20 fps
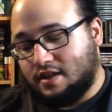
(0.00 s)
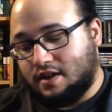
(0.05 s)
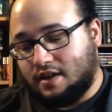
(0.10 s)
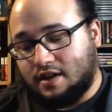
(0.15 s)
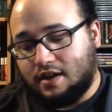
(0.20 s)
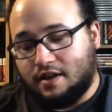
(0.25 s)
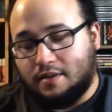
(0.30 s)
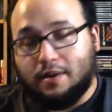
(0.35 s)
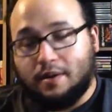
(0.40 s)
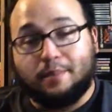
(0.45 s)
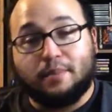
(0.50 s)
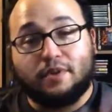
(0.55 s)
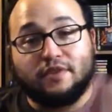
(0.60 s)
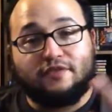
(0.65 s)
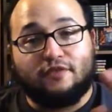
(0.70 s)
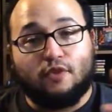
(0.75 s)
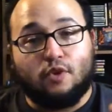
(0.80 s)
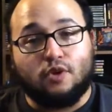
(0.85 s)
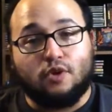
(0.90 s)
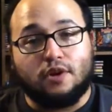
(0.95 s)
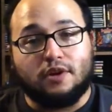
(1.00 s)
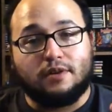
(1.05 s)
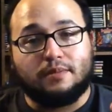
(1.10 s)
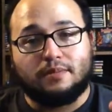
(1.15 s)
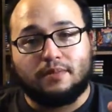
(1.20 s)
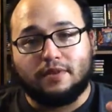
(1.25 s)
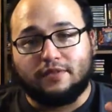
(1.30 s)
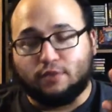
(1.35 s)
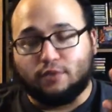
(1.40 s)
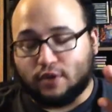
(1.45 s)
Uh, number four,
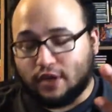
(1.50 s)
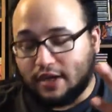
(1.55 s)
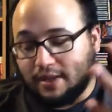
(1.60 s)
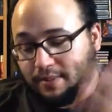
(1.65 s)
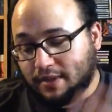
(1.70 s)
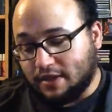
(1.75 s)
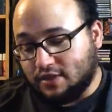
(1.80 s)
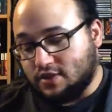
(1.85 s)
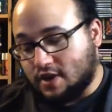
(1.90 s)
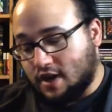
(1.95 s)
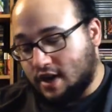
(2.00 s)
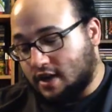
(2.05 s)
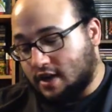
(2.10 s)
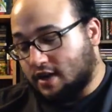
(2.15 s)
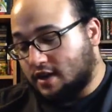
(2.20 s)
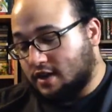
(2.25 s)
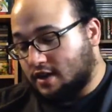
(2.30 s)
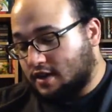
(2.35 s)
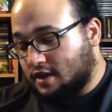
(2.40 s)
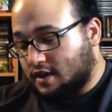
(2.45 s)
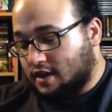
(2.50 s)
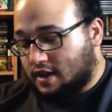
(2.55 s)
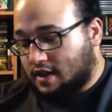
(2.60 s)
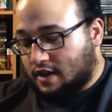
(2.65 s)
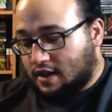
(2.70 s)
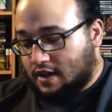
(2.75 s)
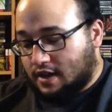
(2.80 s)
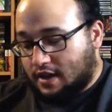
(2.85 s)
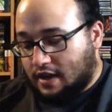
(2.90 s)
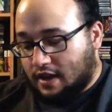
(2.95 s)
if we're keeping track,
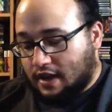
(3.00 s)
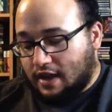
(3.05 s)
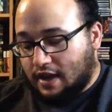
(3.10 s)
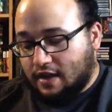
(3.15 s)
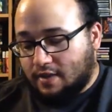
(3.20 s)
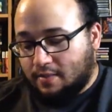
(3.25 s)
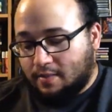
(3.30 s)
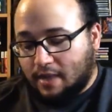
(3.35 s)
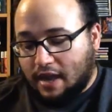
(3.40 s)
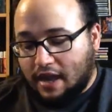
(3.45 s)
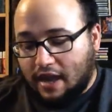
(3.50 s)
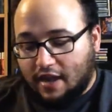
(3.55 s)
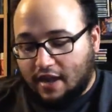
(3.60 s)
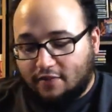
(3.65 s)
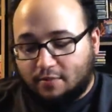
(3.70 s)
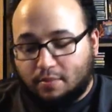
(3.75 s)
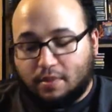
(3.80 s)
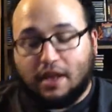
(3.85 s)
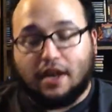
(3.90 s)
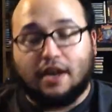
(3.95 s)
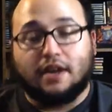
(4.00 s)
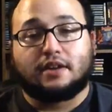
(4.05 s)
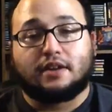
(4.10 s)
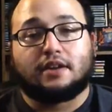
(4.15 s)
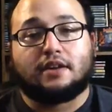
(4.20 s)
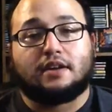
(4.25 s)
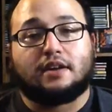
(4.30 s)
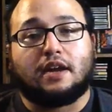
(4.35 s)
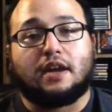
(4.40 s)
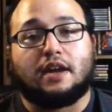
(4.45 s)
I am half
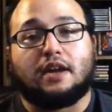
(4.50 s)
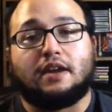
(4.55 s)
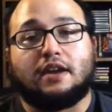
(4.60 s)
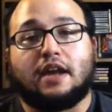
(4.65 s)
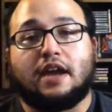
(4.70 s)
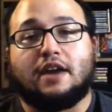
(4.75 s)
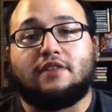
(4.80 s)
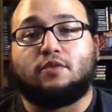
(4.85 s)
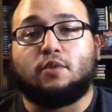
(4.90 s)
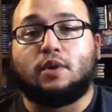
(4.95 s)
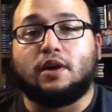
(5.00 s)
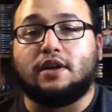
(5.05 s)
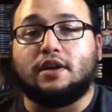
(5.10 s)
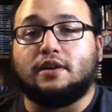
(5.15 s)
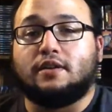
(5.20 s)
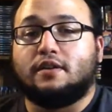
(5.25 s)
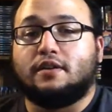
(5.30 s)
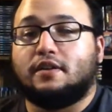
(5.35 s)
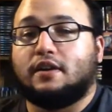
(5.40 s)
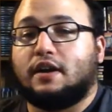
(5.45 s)
black and half white.